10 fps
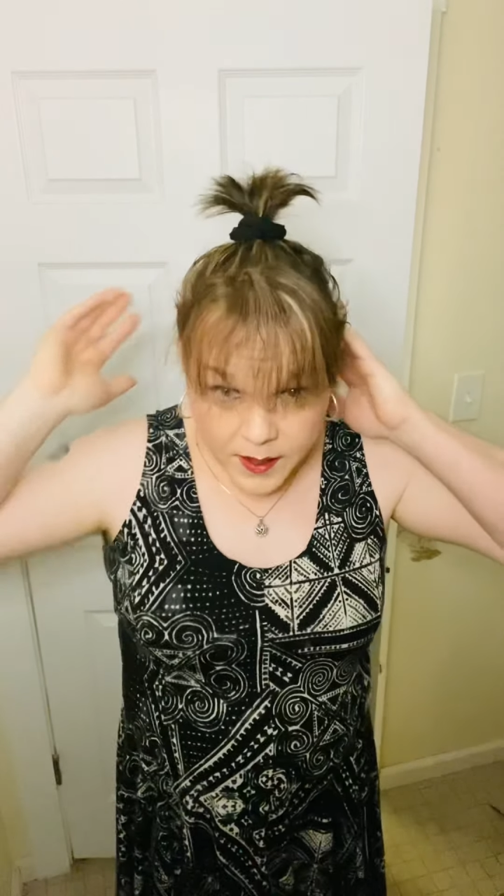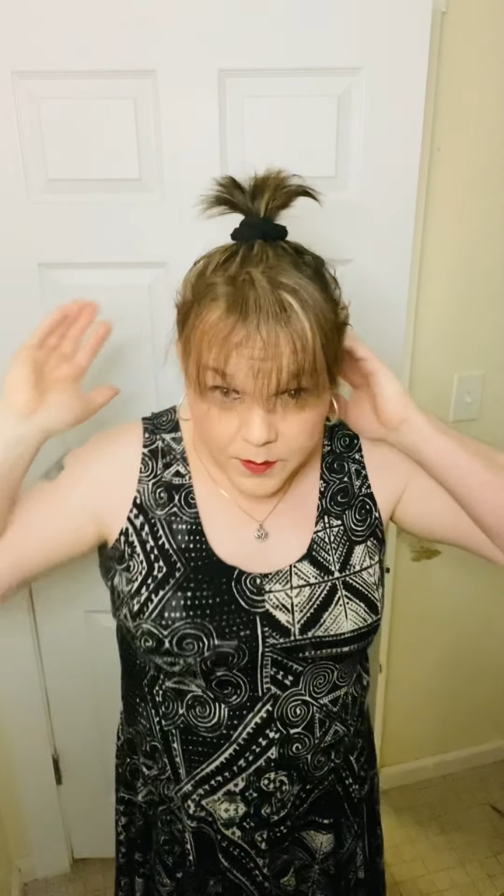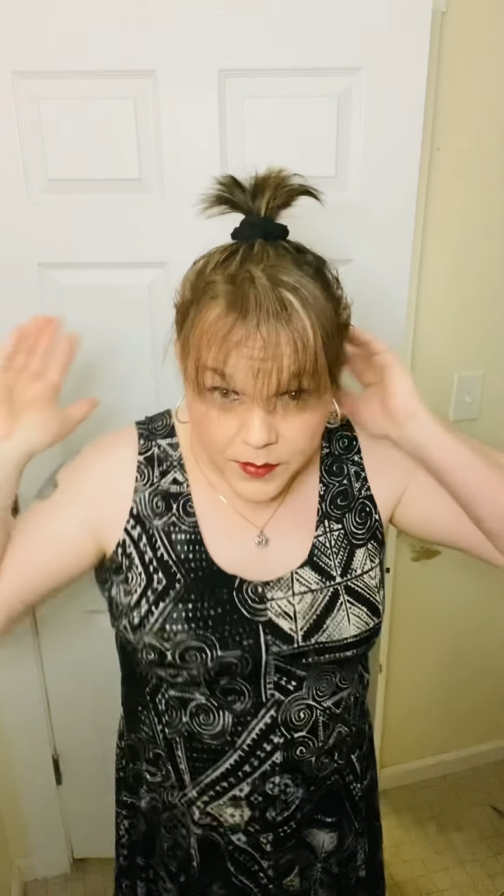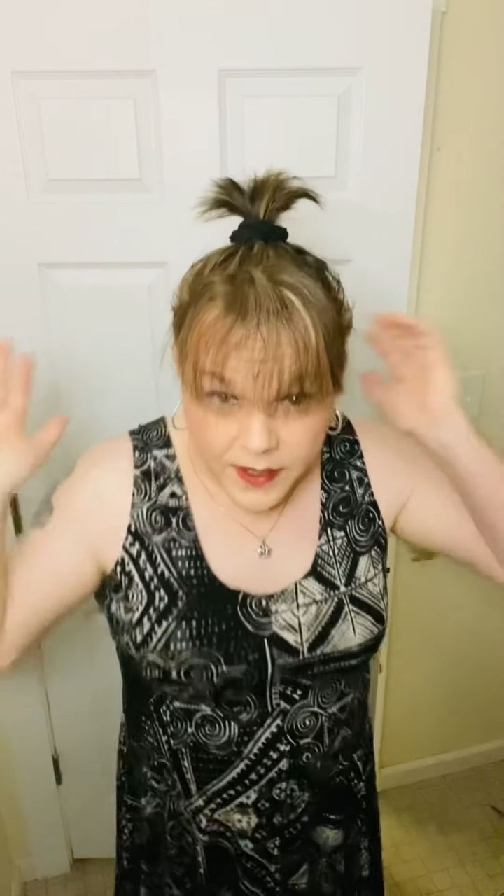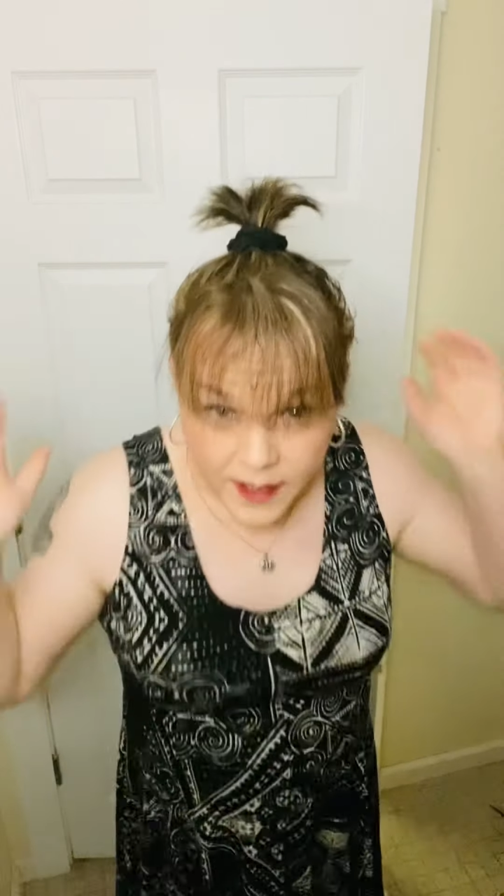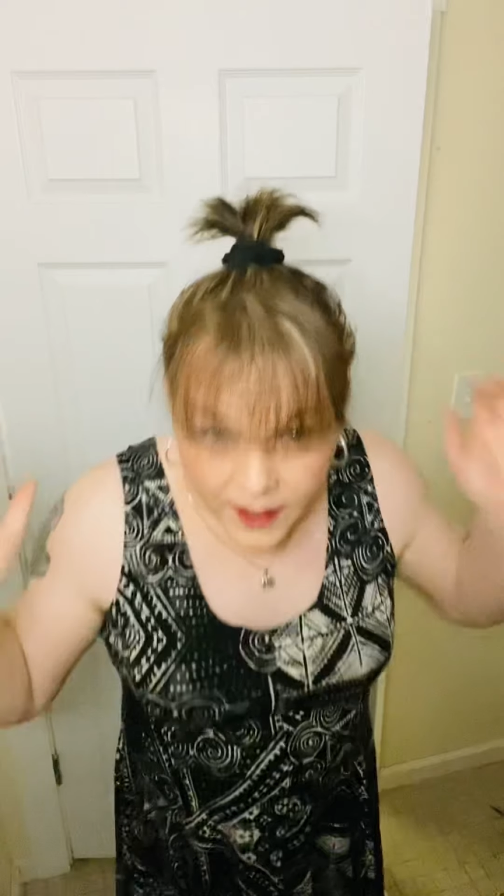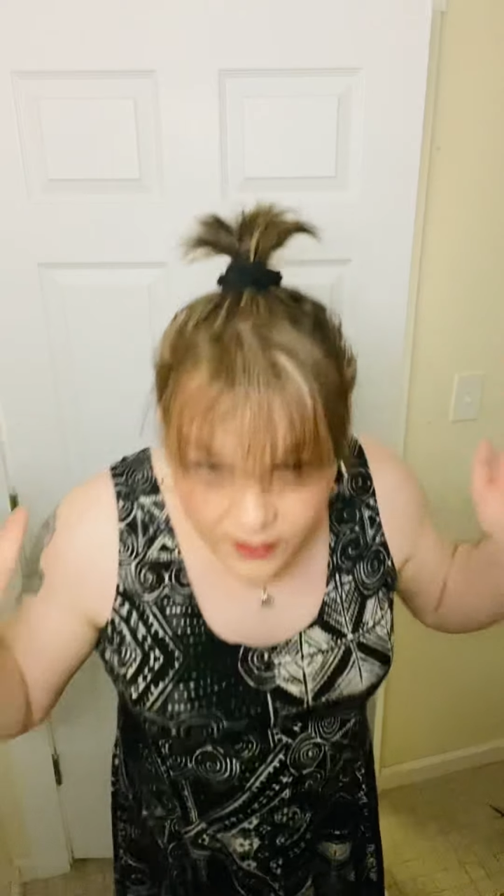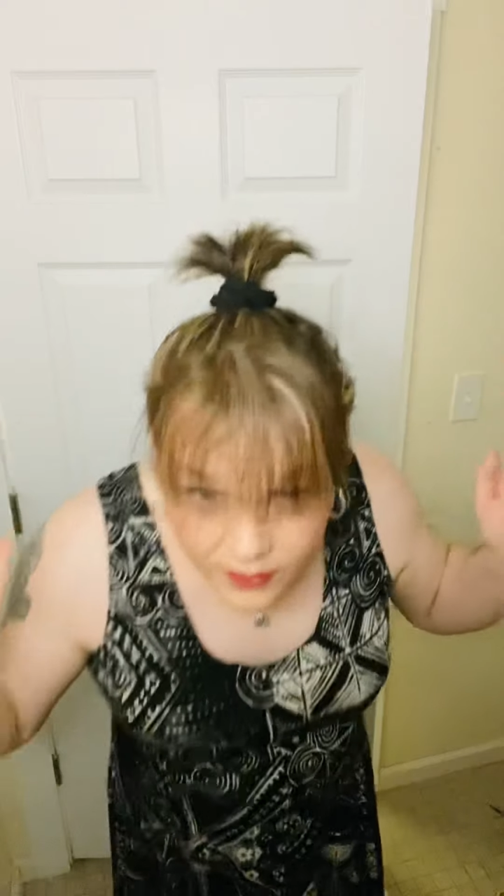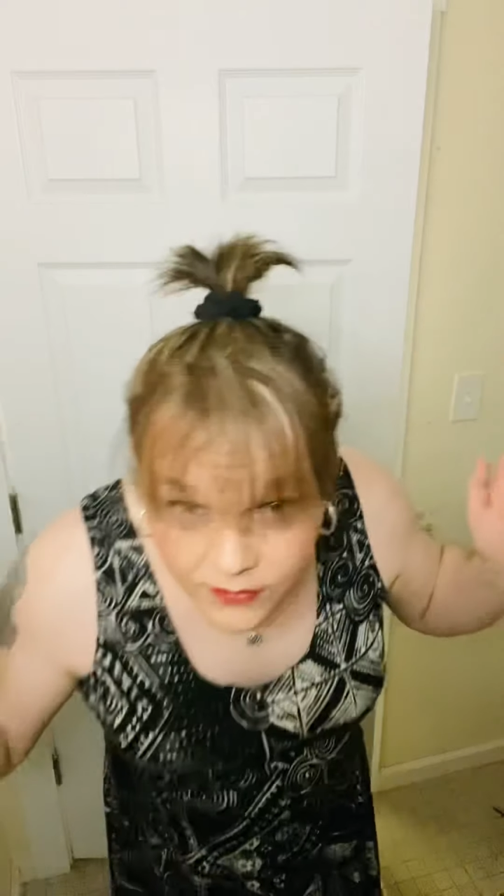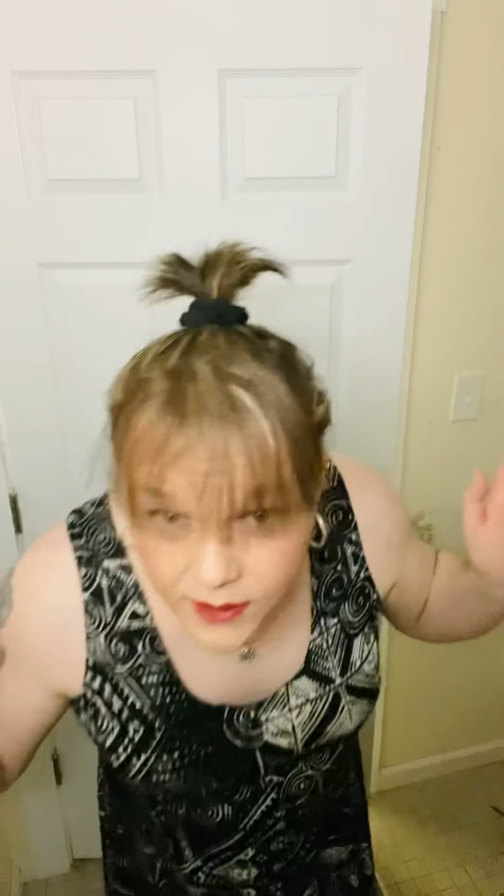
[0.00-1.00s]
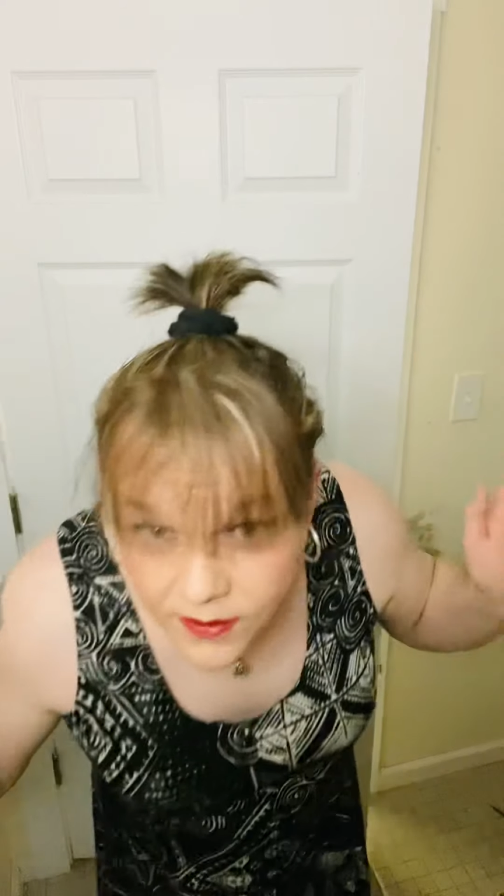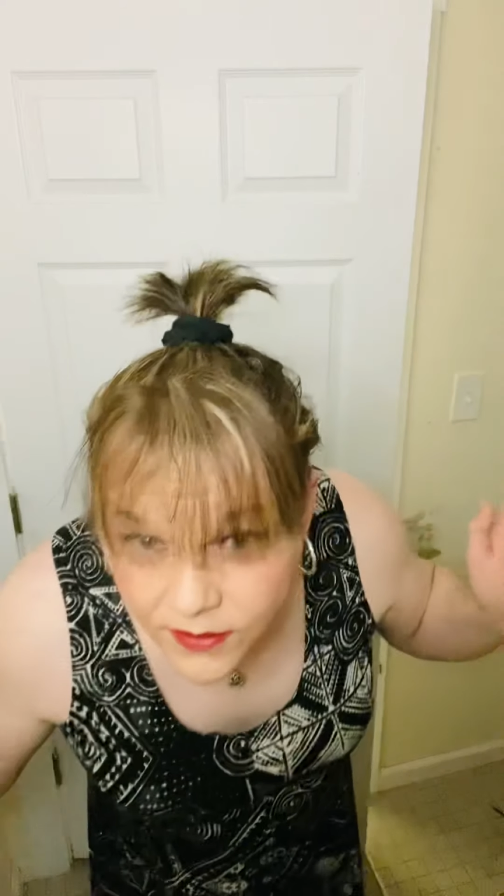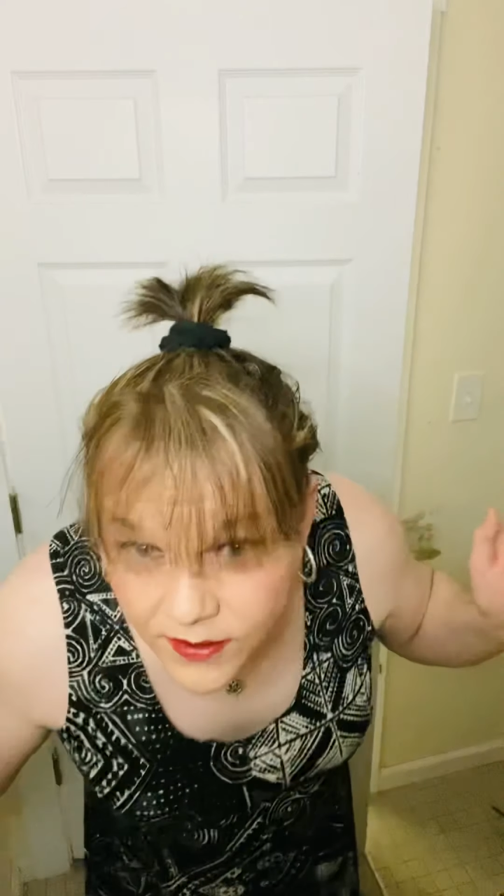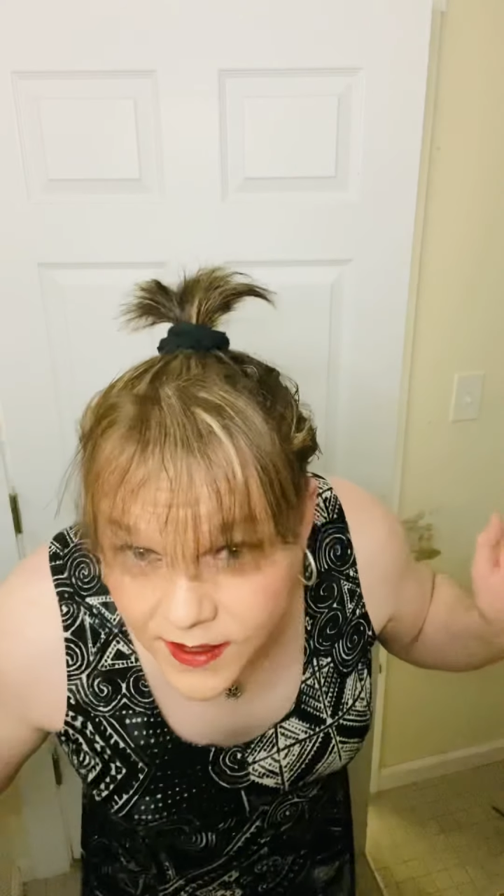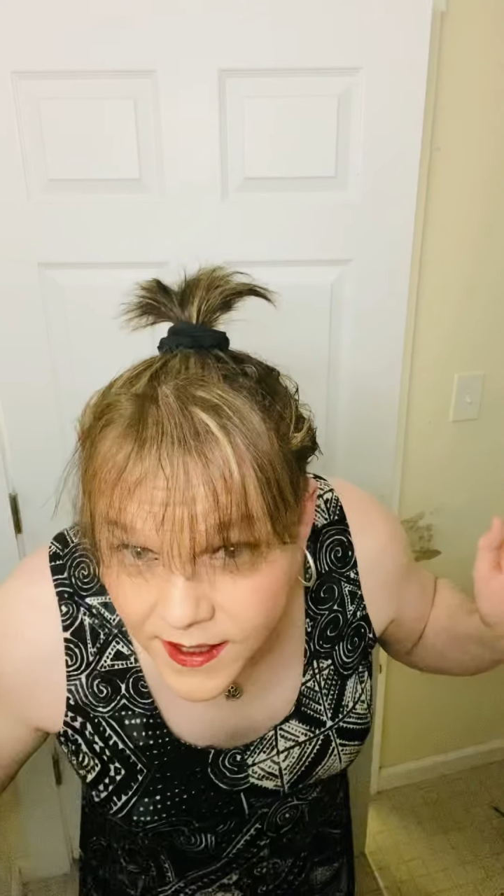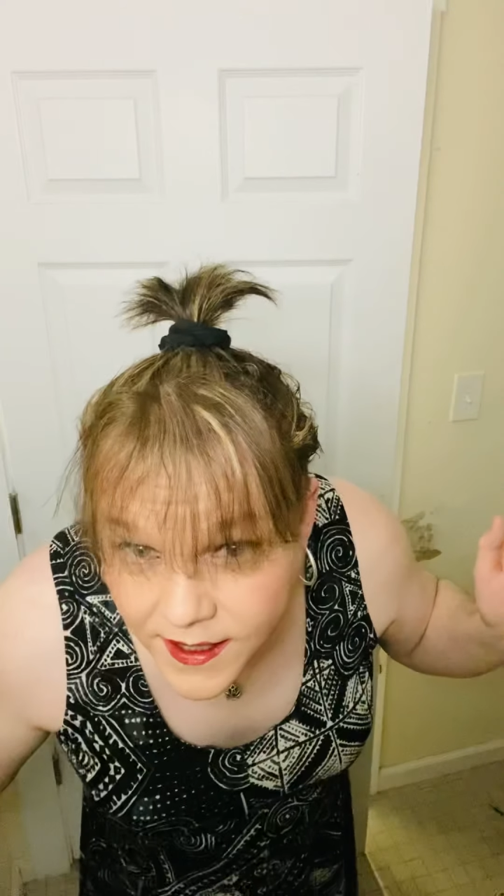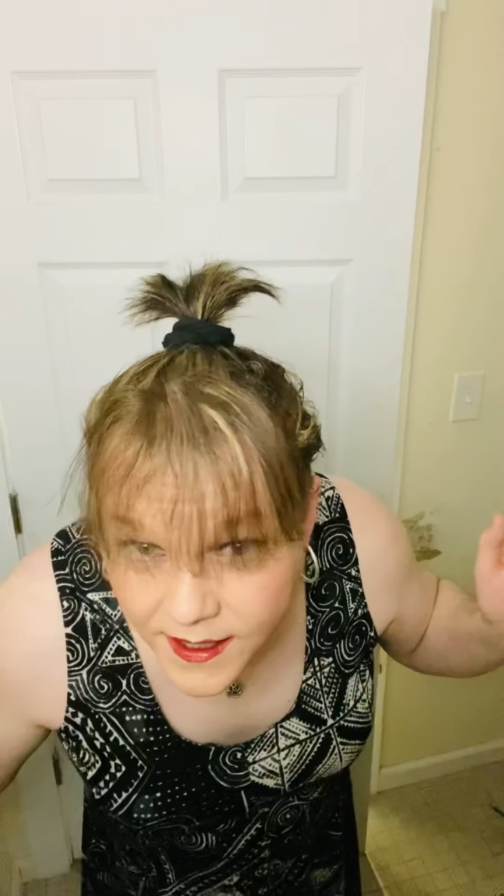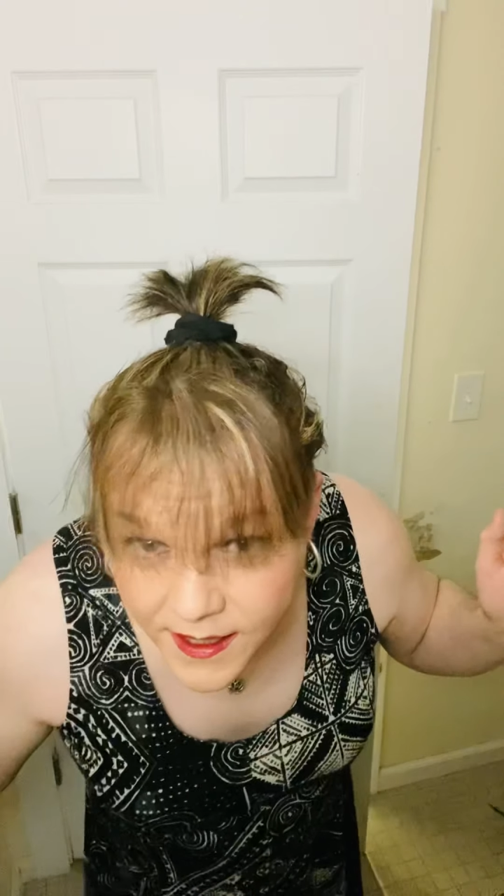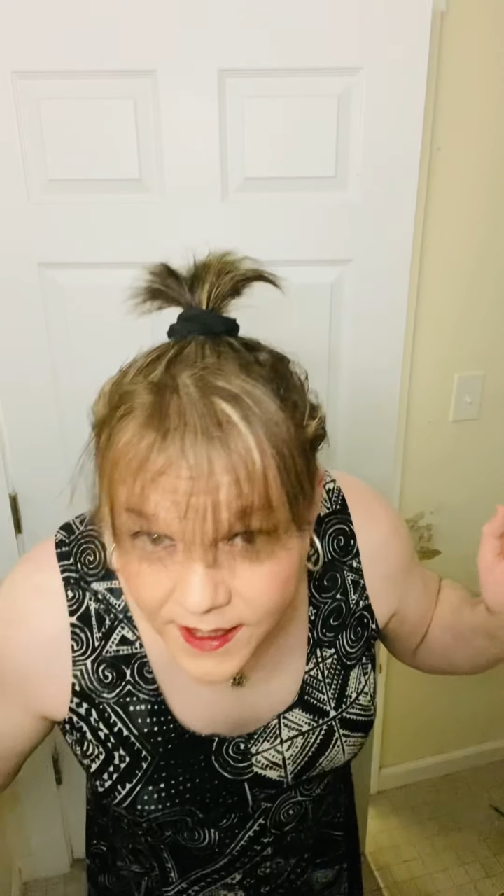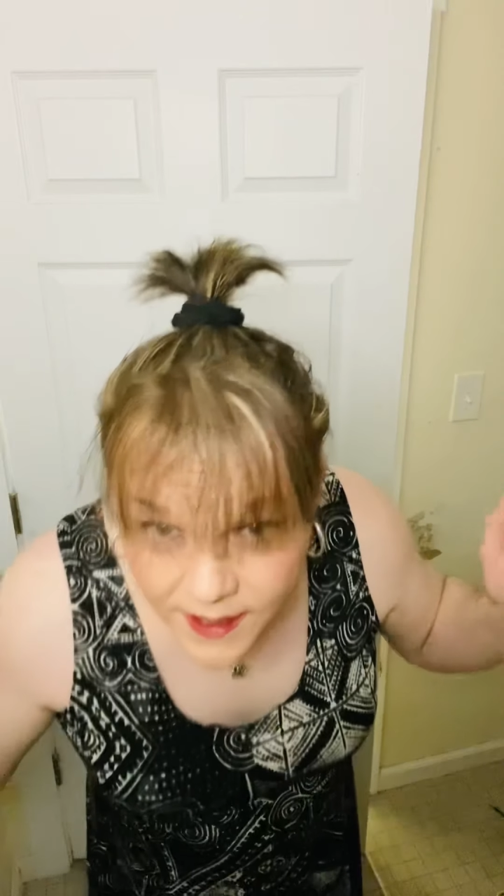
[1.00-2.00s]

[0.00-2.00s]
but I don't know if you can see.